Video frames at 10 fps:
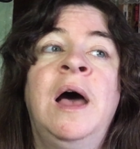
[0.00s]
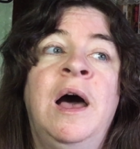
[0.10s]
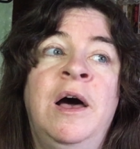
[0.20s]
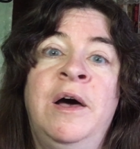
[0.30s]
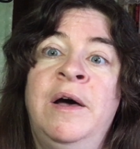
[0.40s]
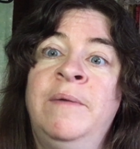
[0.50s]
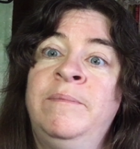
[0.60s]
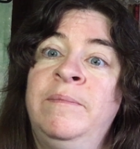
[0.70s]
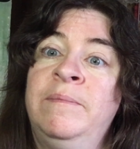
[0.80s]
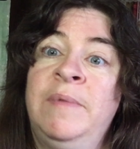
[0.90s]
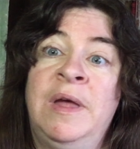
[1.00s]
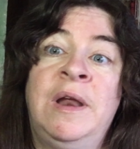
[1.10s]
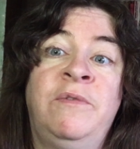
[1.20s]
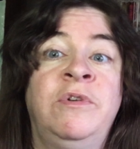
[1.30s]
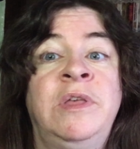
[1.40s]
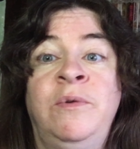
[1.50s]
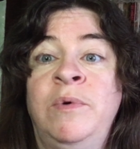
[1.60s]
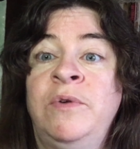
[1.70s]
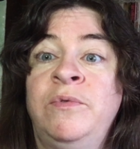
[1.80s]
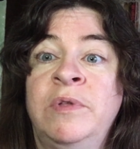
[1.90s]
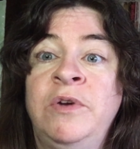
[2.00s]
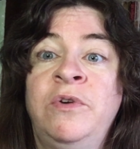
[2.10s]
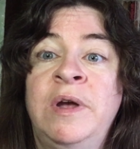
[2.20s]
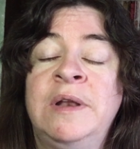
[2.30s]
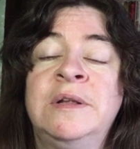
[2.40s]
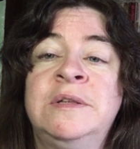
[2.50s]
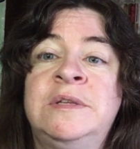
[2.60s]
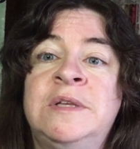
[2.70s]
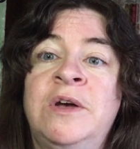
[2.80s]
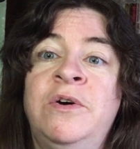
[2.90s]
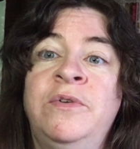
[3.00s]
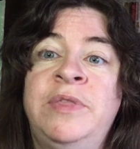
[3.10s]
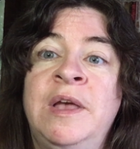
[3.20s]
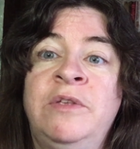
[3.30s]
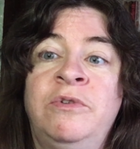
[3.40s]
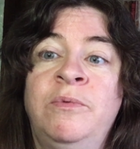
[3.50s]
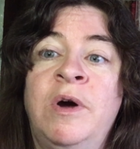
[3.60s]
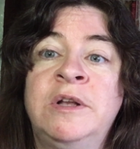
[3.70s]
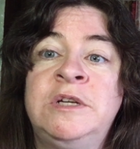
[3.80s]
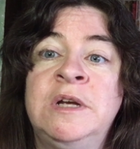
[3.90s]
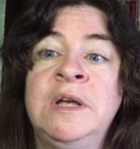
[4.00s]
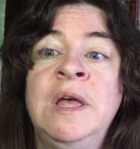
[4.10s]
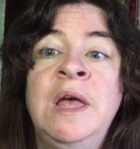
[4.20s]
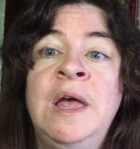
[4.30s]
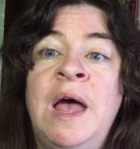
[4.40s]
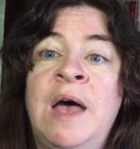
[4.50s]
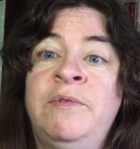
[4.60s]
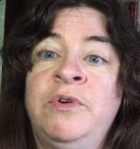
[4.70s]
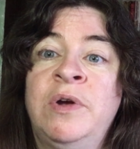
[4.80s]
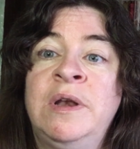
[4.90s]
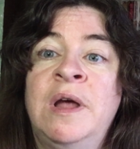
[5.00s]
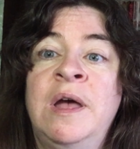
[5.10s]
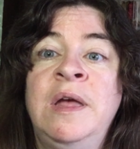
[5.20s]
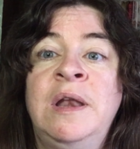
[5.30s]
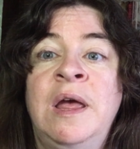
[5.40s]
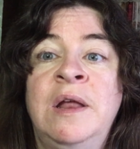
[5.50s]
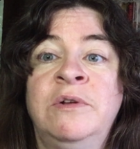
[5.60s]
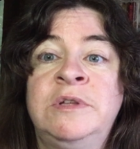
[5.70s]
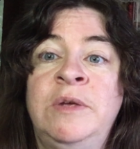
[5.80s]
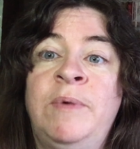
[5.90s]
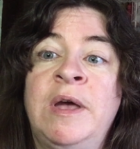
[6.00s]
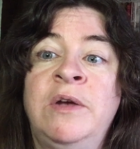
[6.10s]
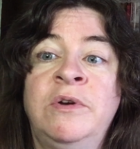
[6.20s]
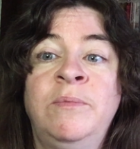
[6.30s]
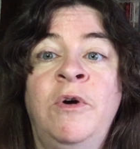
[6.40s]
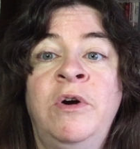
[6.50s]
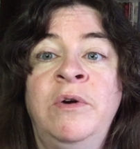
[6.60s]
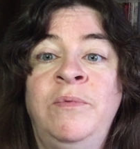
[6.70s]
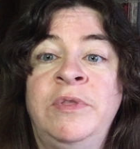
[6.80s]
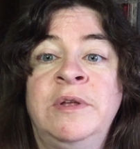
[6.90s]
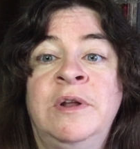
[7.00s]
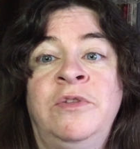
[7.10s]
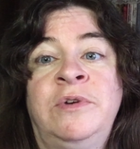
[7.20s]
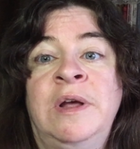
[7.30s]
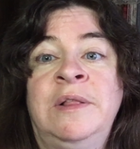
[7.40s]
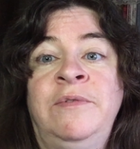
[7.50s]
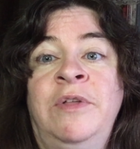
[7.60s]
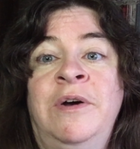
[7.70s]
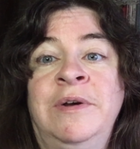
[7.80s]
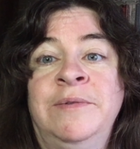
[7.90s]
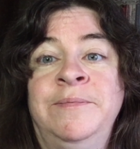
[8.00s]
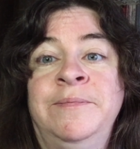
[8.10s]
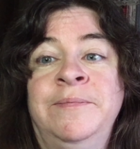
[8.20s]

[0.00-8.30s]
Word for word: Um, and everything went really great. So thanks for watching have a great night, and I'll see you back here tomorrow with another daily vlog.